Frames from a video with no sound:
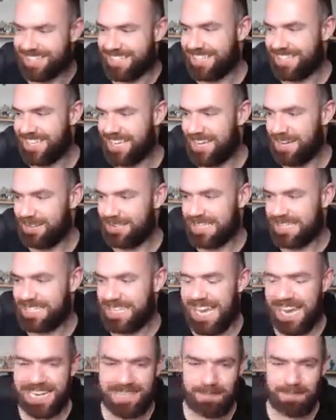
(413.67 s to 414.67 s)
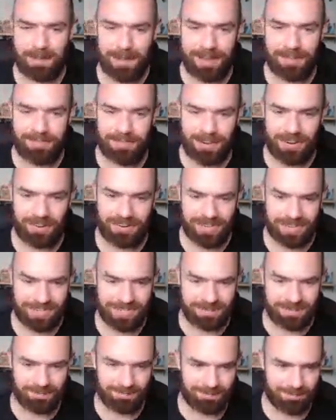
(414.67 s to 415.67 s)
He was attacked by
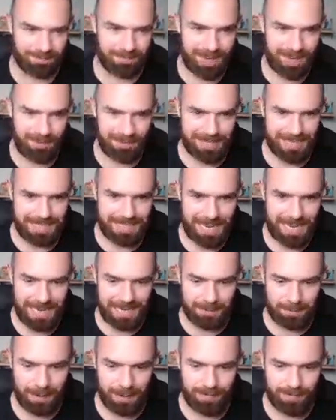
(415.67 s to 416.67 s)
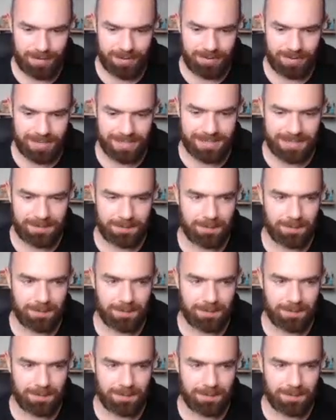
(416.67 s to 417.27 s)
furries. He was attacked by furries.